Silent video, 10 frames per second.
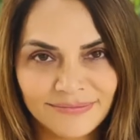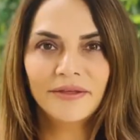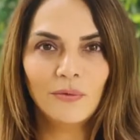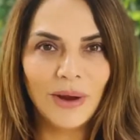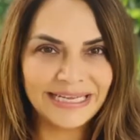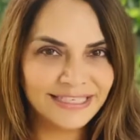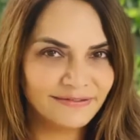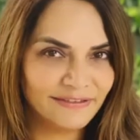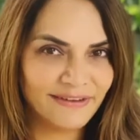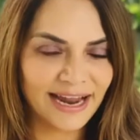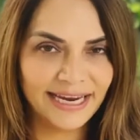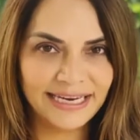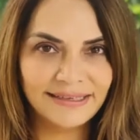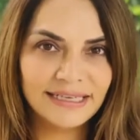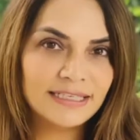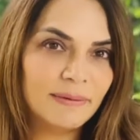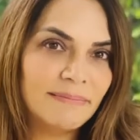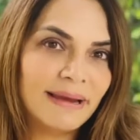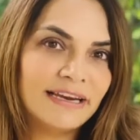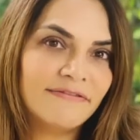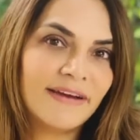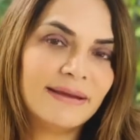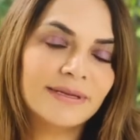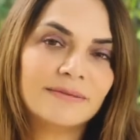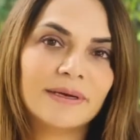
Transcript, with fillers: The West of the Valley has been made famous by